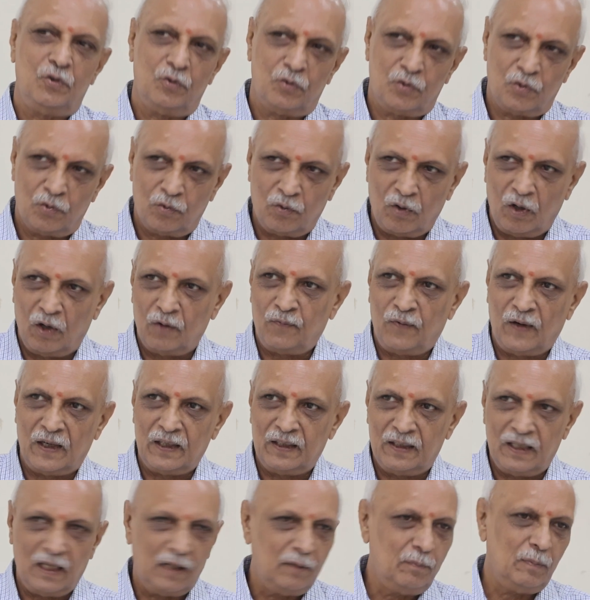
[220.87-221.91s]
you should not
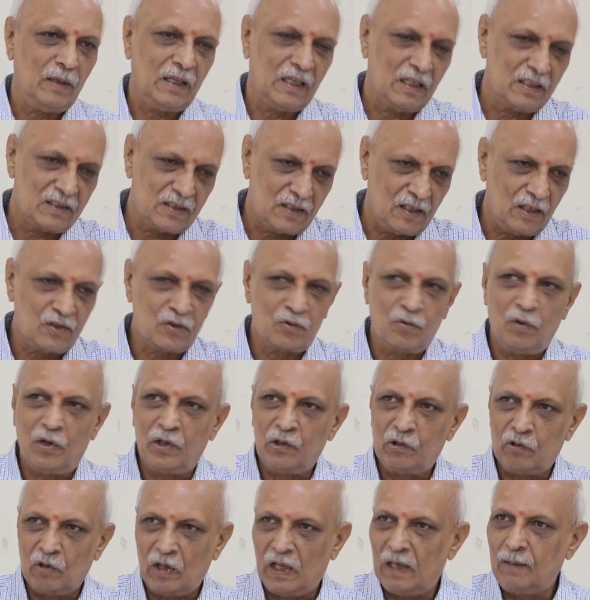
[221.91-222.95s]
fund that, because that's
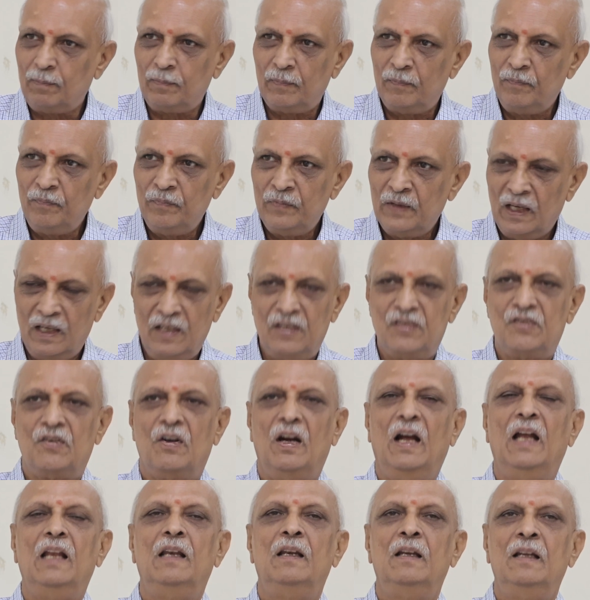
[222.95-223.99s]
going to help
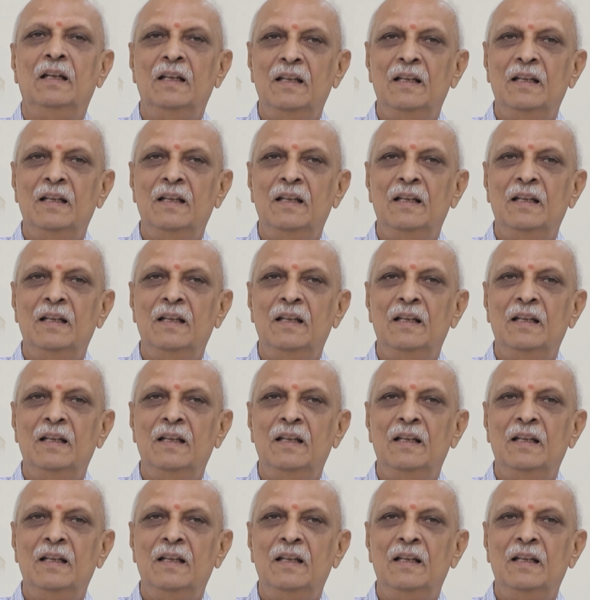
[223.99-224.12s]
Israel.